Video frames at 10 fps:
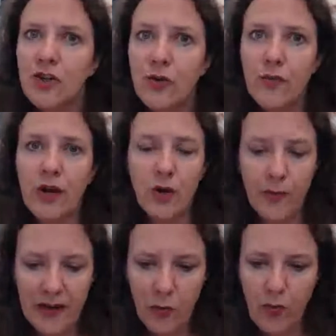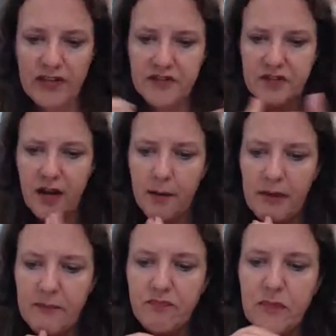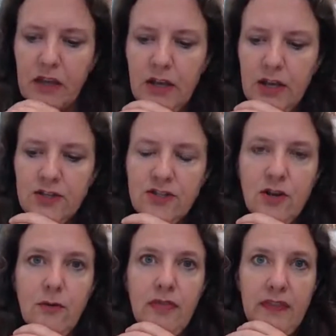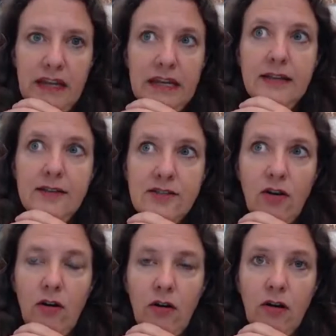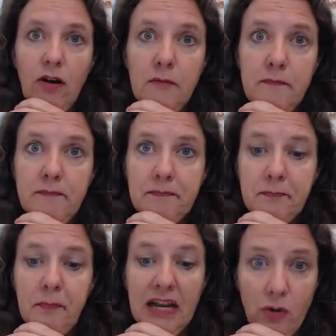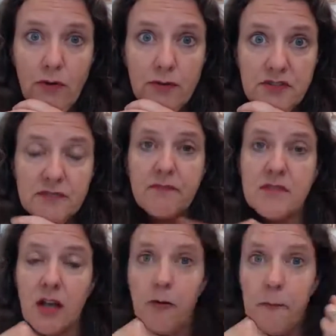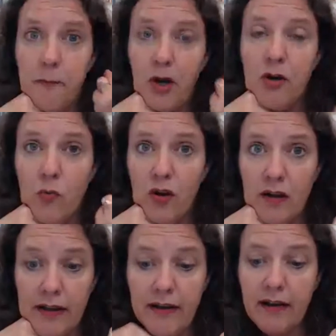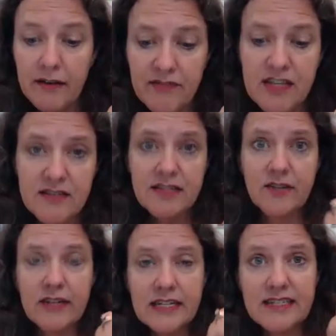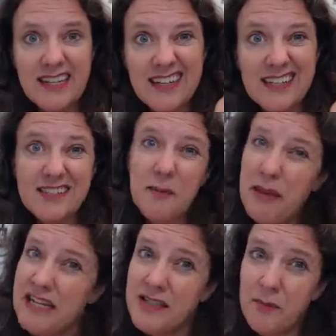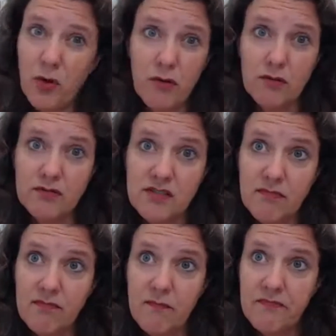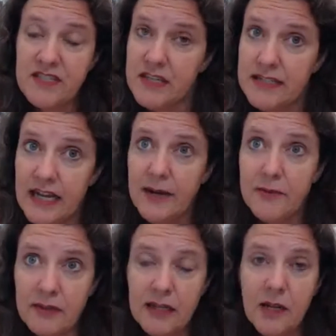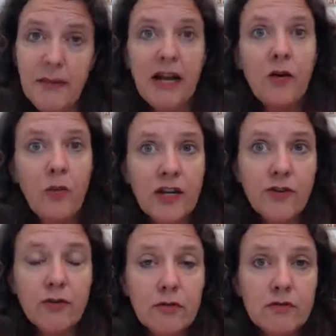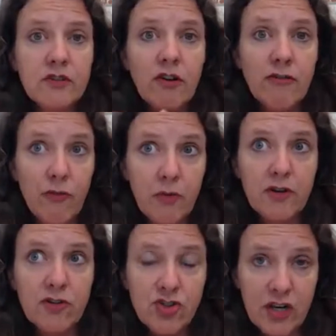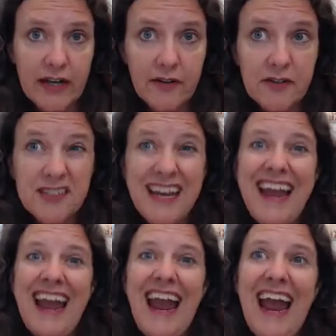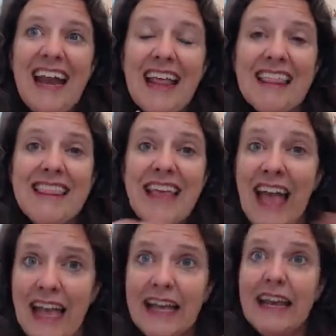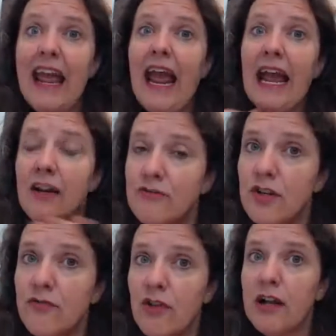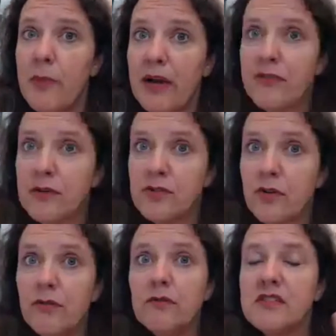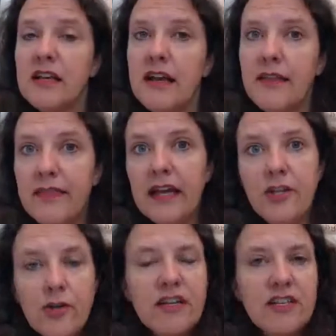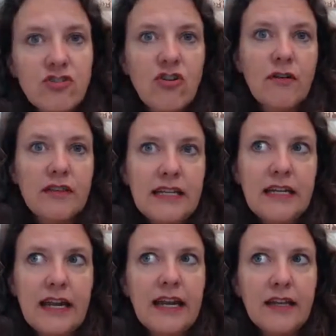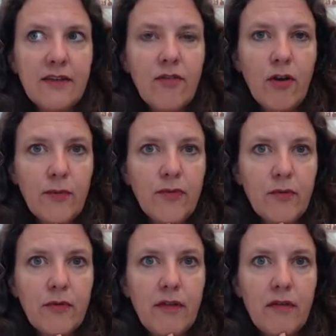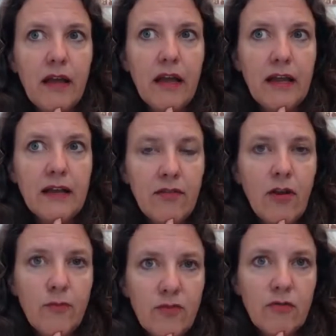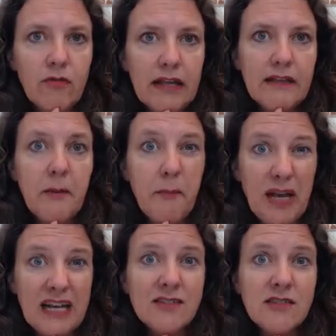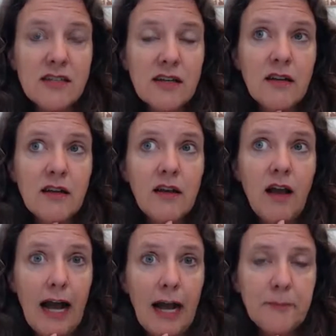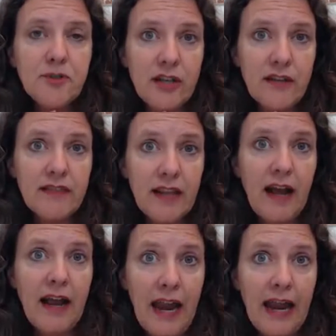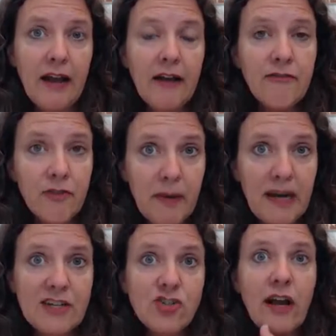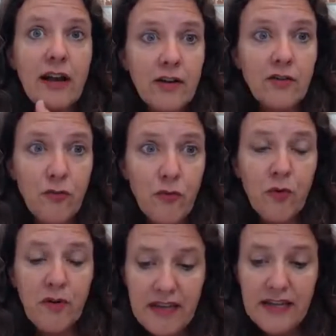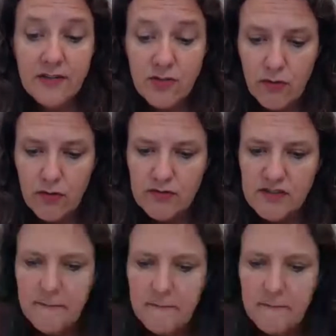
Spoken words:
to grow in wisdom. So these are my goals. So part 1 of this series is make some goals. Sit down, think about what your goals are for your child. And then after you've thought about those goals, then you can start thinking, is homeschooling the best option that I have for my child for these goals?